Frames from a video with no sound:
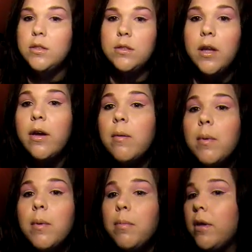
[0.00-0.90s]
So now I have
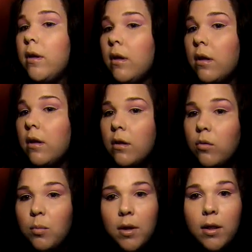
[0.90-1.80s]
my pink on
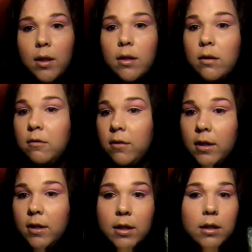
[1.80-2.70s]
with my little
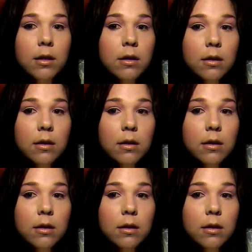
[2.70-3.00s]
flick.